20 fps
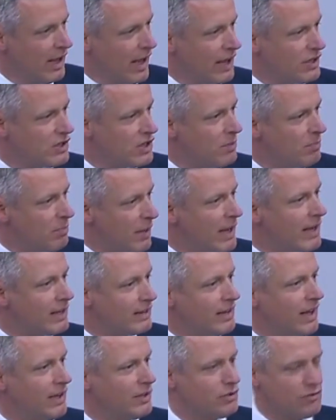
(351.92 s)
and she
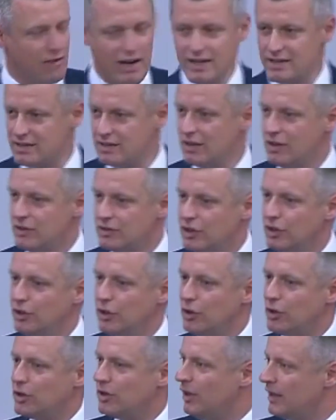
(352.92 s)
picked that dress to
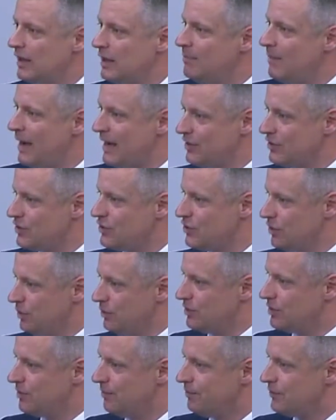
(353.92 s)
look like a man's
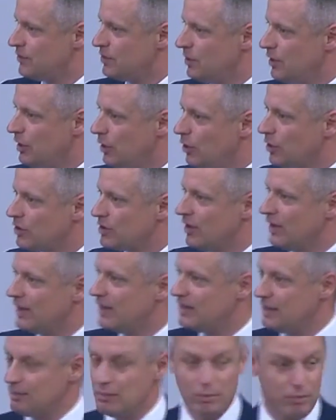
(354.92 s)
suit. So it looks like a
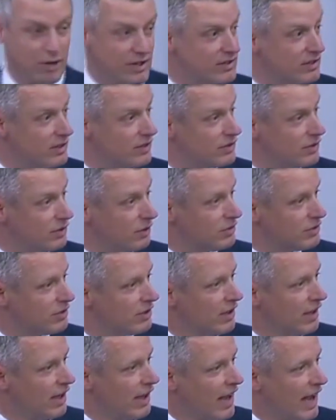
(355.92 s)
double-breasted suit.
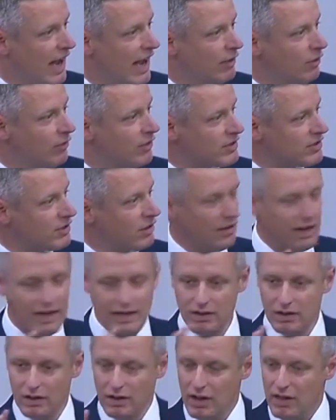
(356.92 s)
And on the
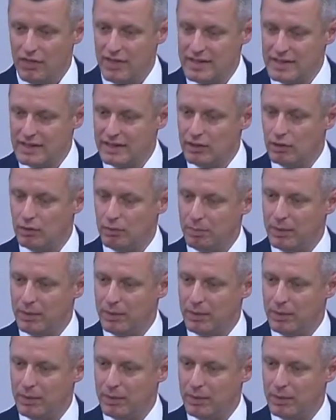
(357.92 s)
side, there's a little